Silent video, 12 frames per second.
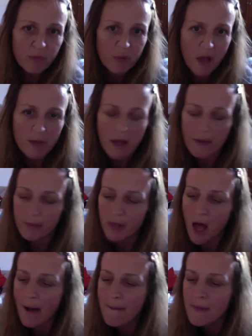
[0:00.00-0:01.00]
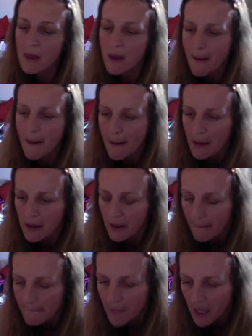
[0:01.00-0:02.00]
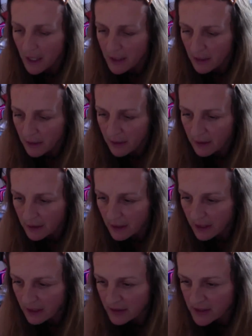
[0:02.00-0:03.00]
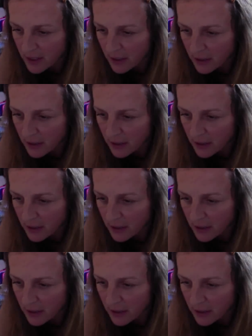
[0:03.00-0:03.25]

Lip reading: blah, blah, blah. But it